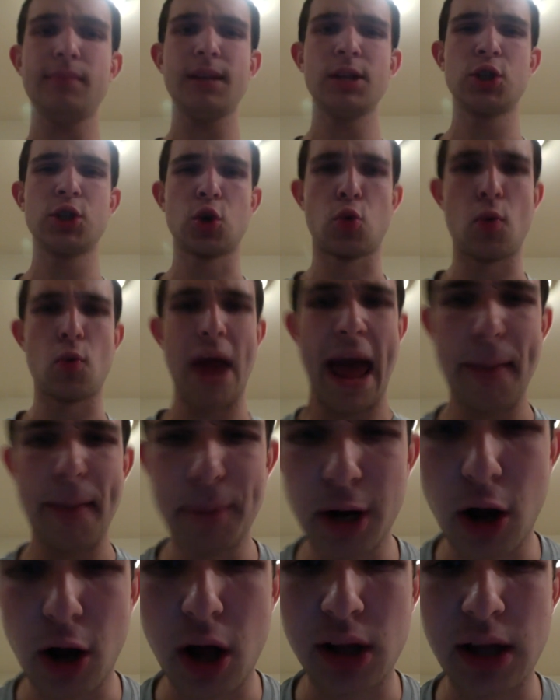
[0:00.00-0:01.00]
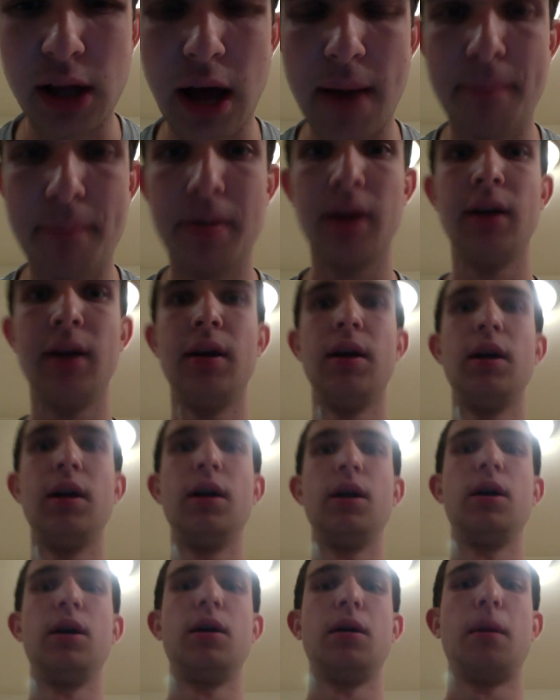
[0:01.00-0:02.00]
to wrap it all up,
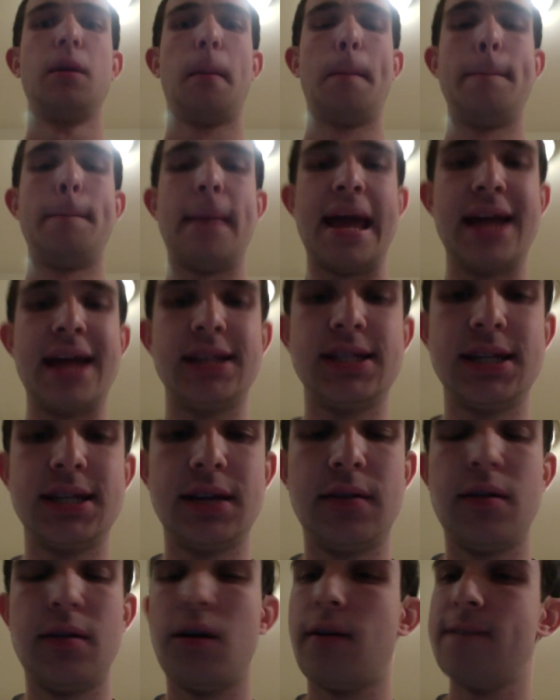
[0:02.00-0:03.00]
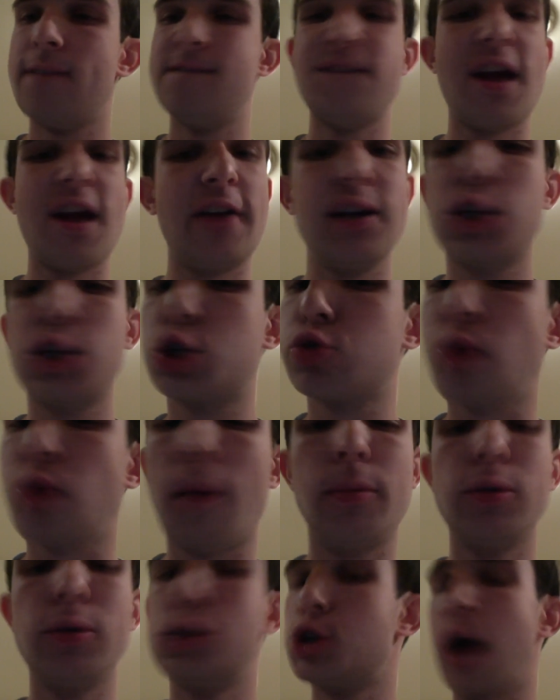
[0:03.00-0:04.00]
Manson, very
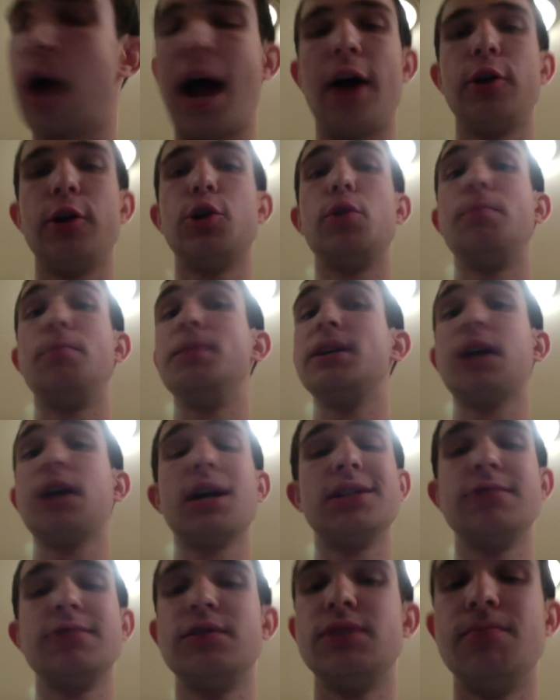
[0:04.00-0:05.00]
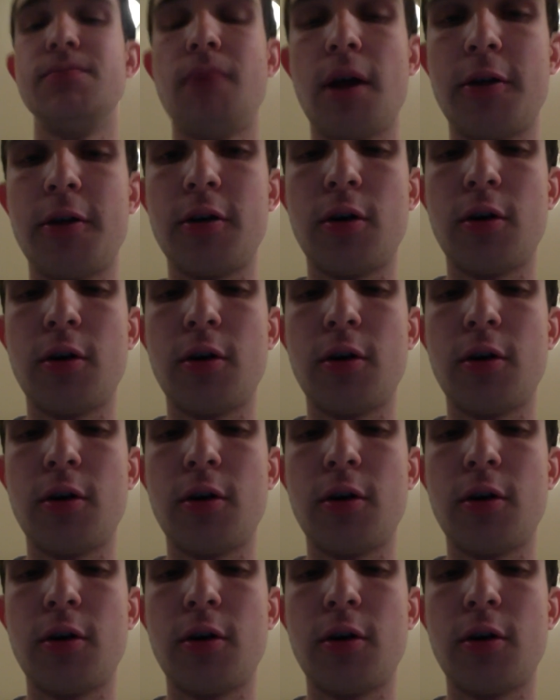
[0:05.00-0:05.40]
troubled childhood because of his mother